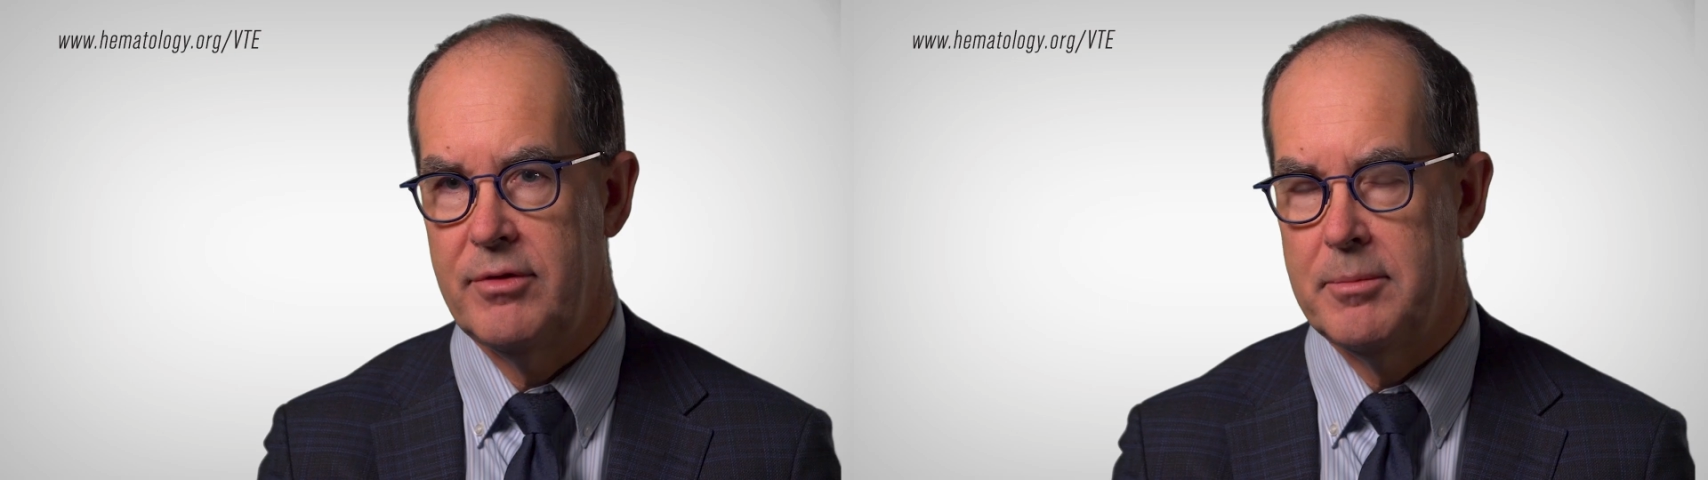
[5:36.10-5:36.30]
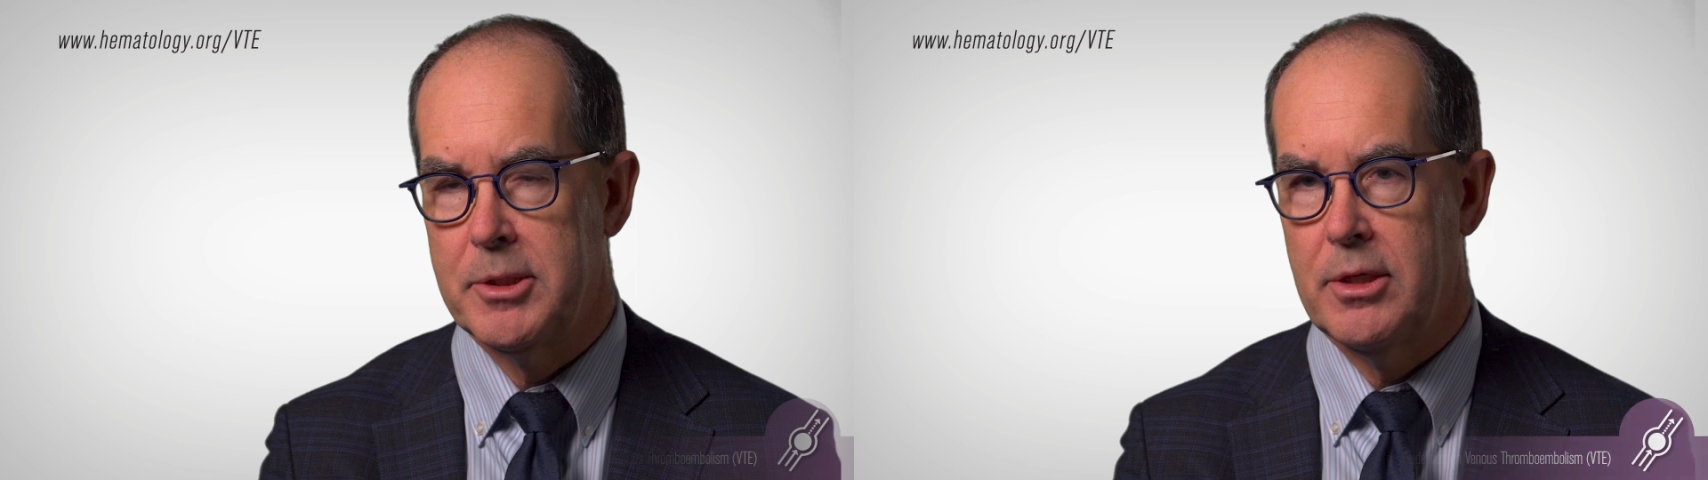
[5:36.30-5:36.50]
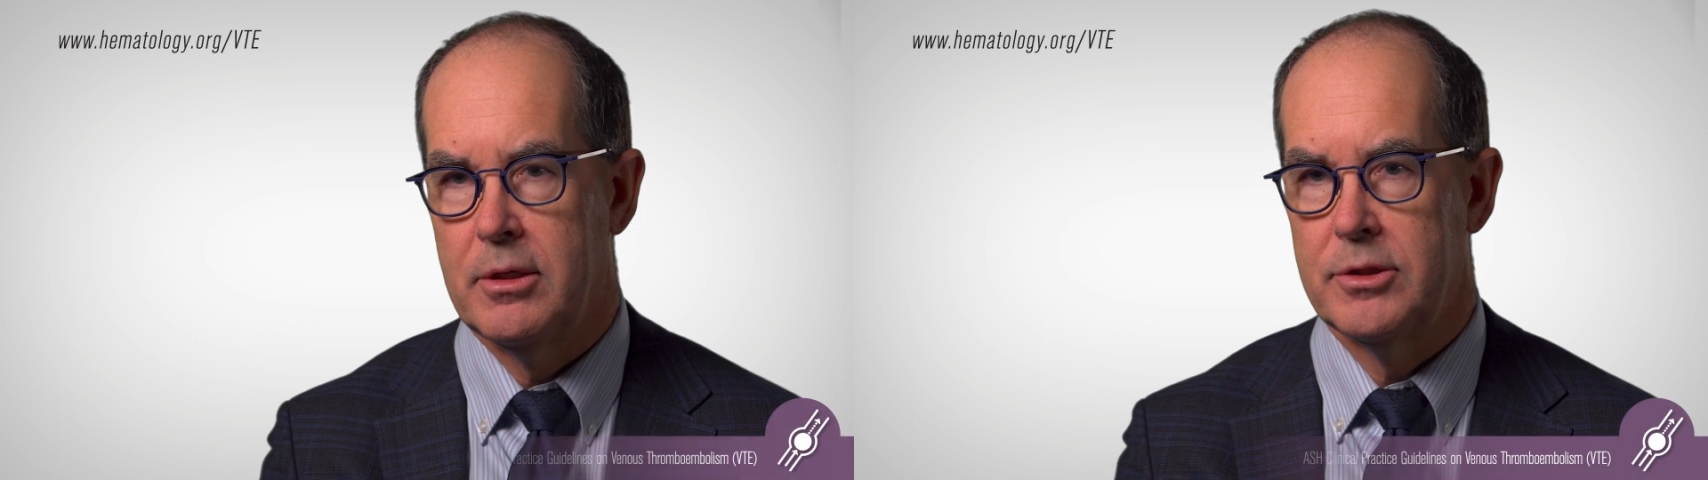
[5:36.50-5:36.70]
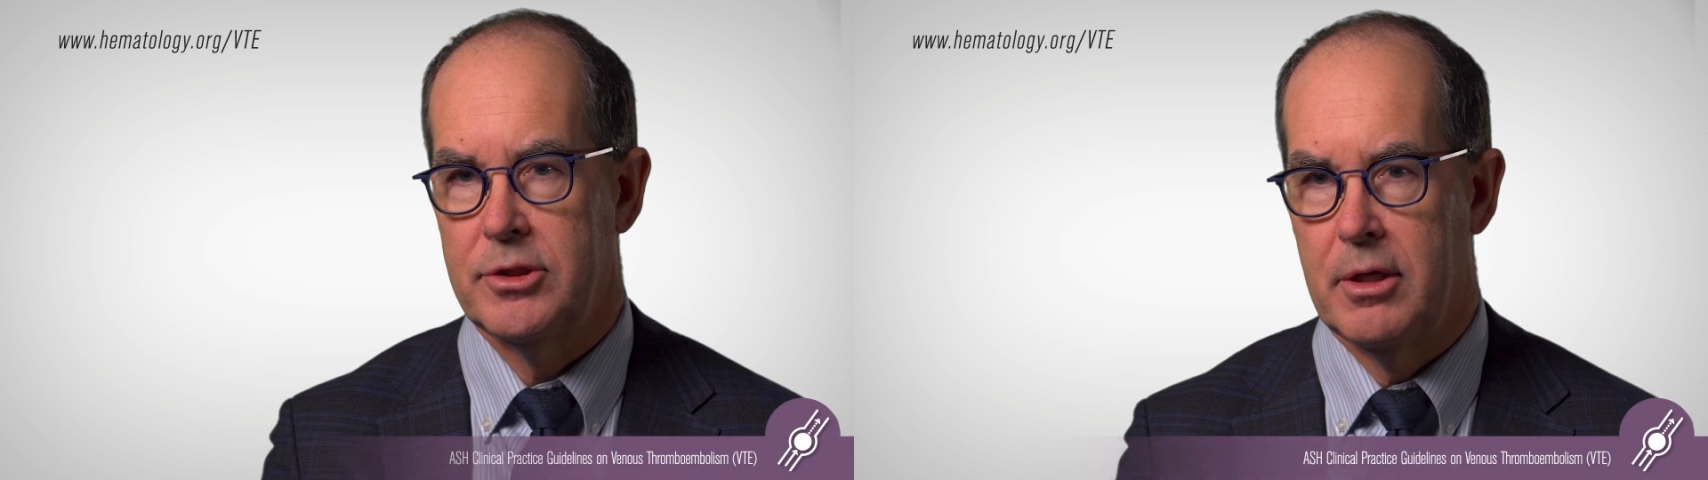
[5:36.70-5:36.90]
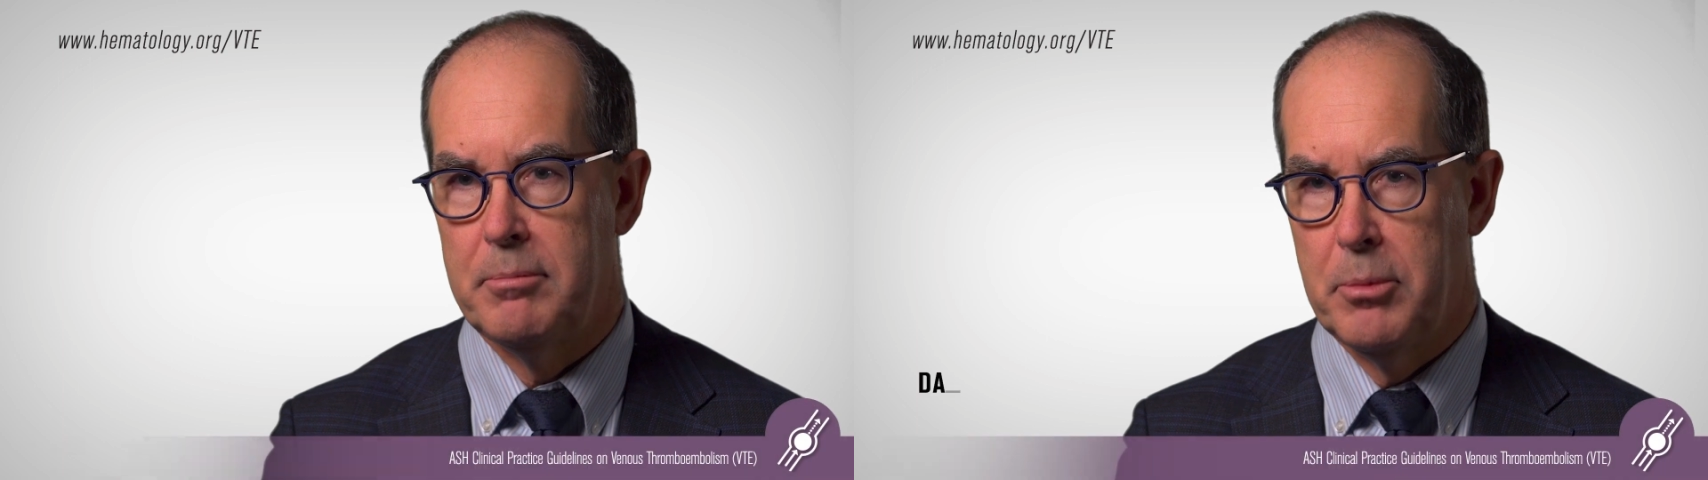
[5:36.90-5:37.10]
of
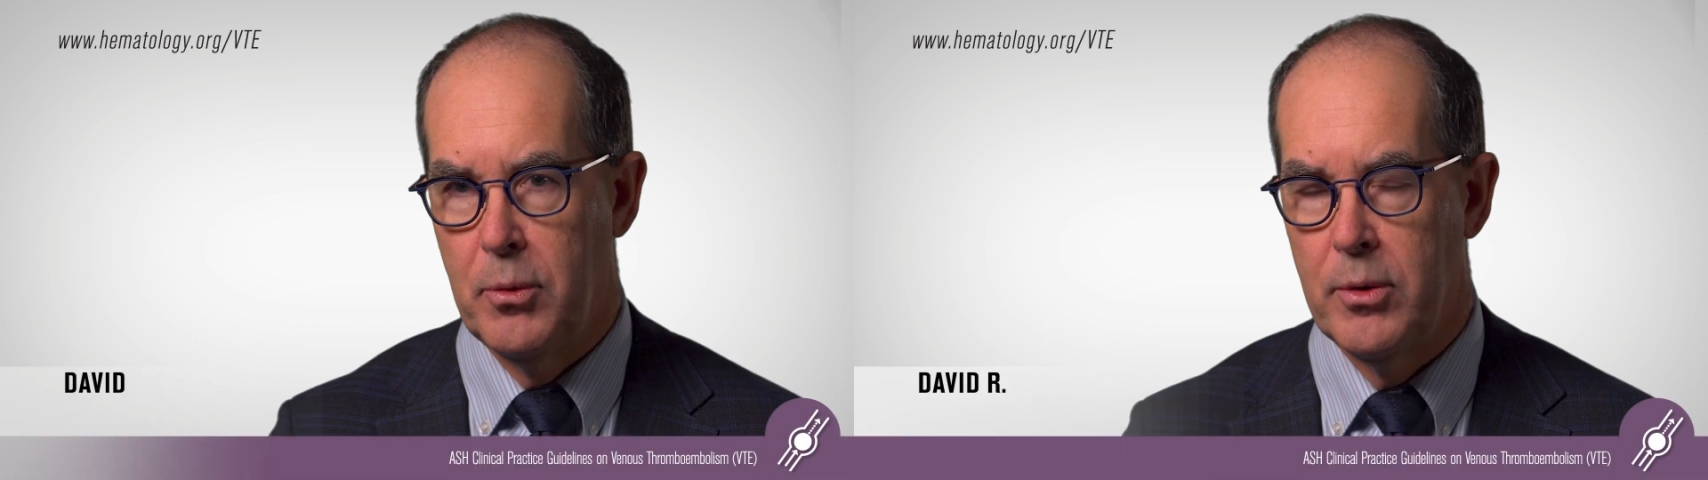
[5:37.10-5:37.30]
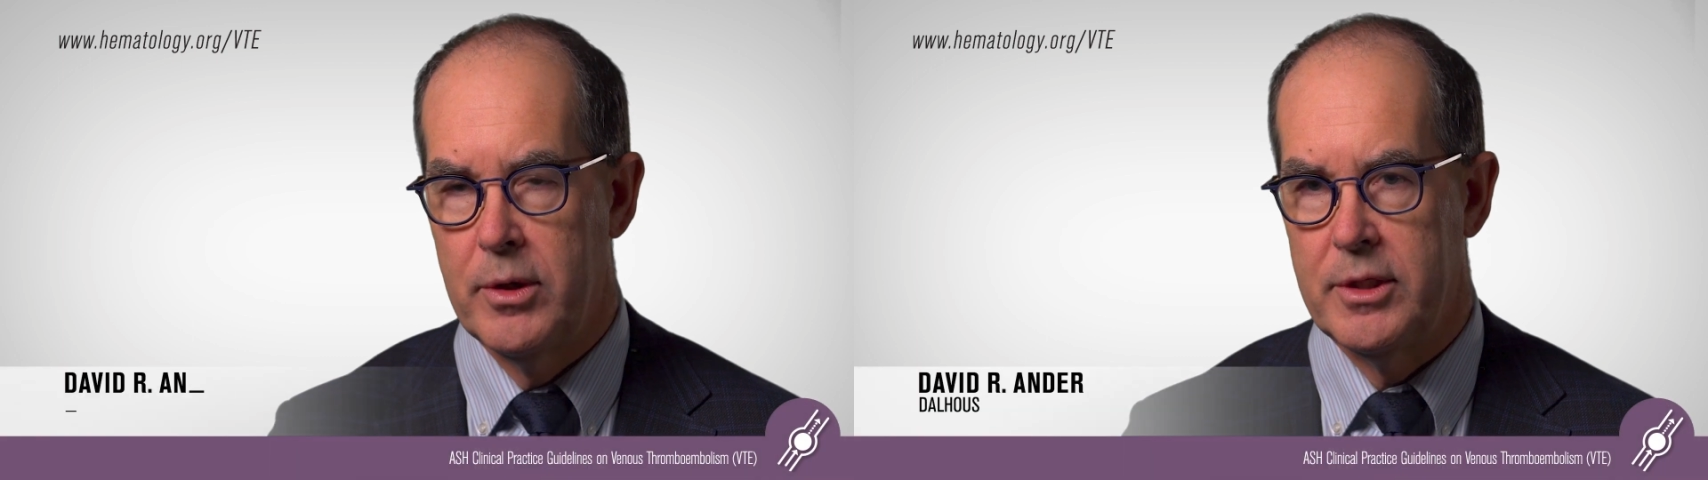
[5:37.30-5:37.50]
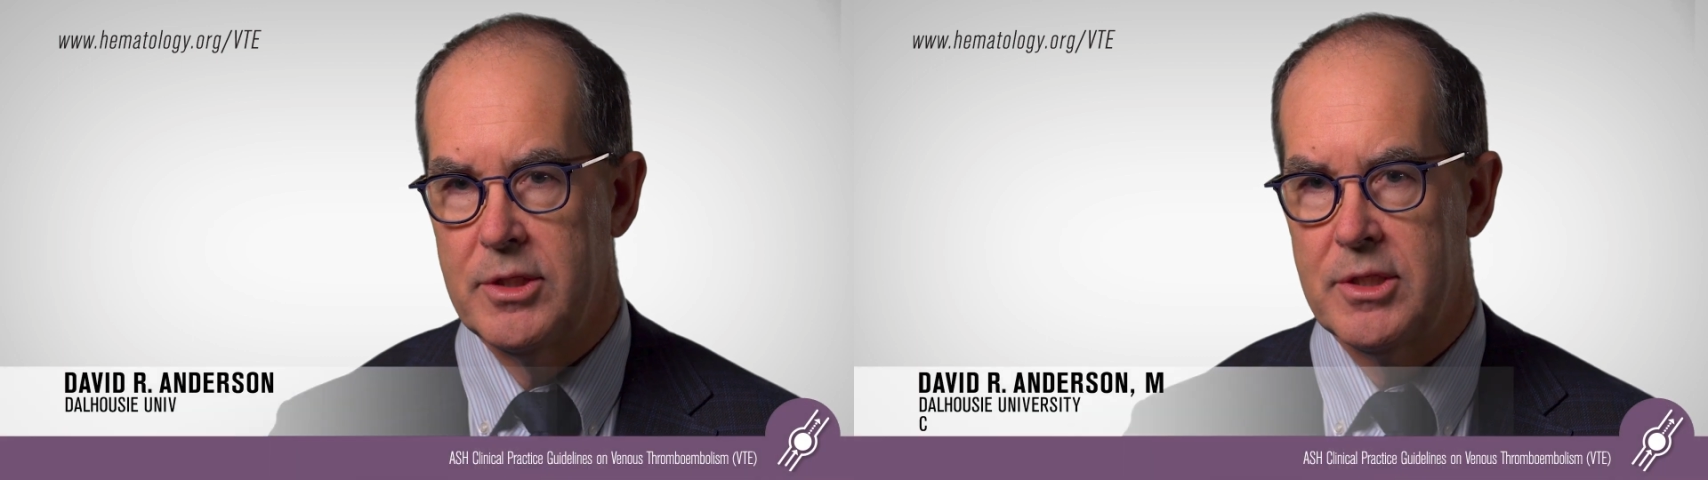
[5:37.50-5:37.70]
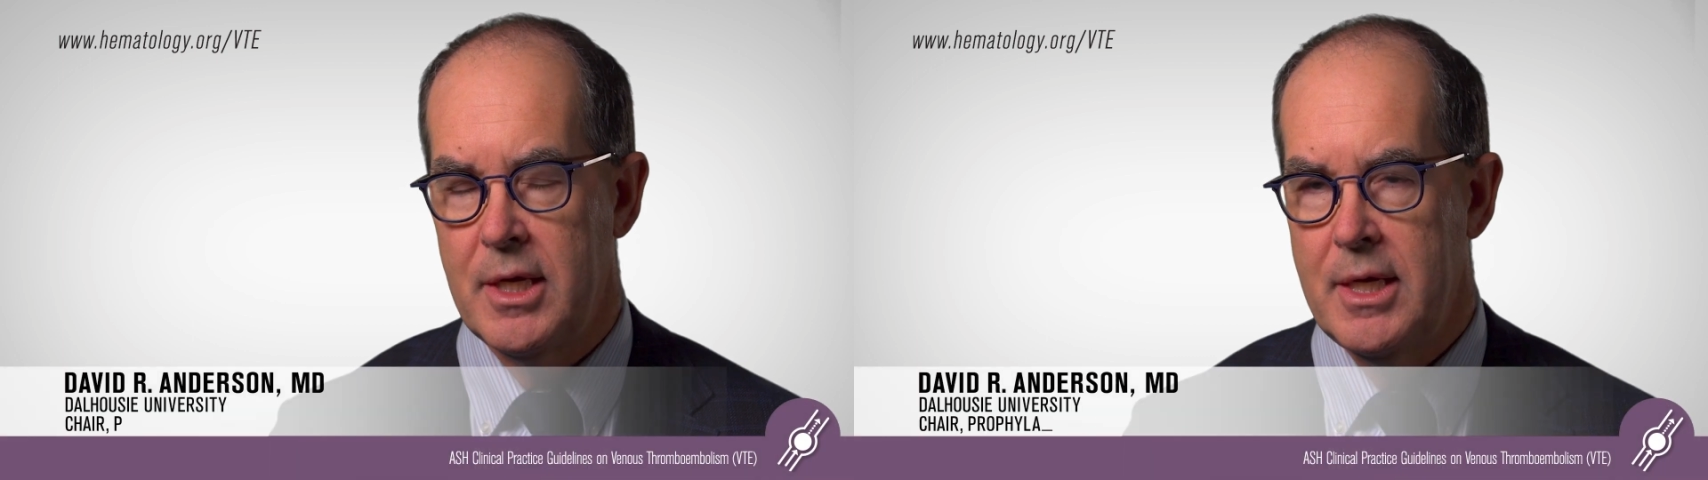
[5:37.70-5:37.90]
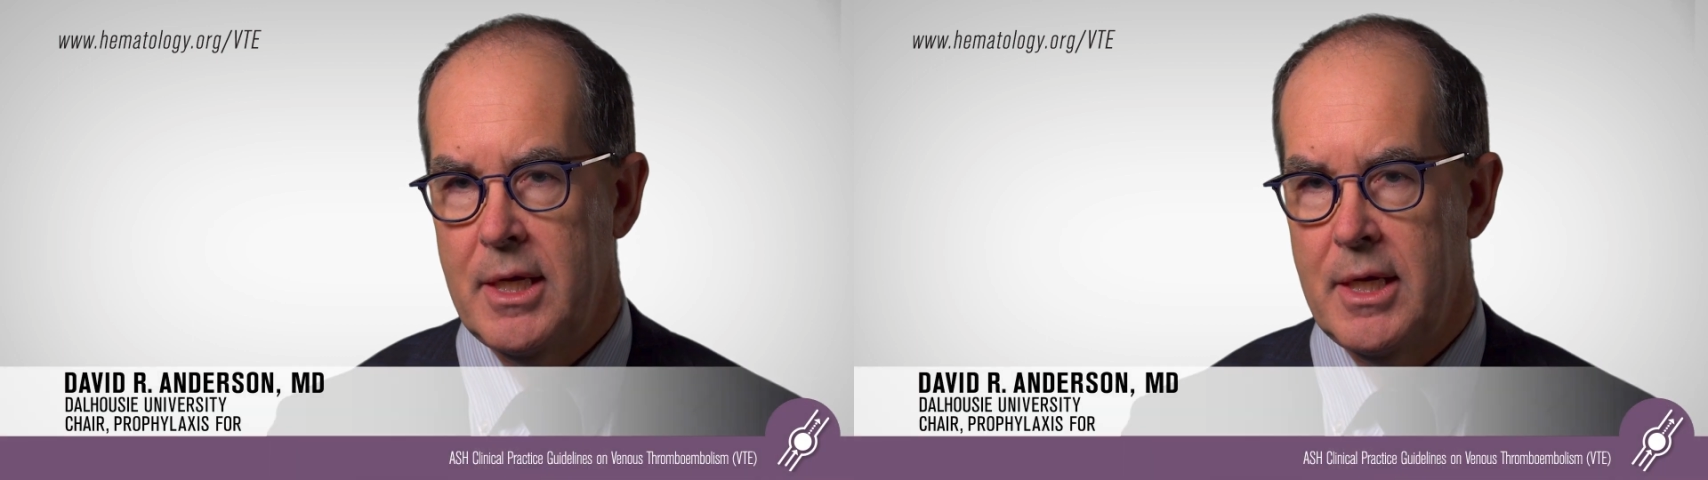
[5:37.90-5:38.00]
Hematology on board is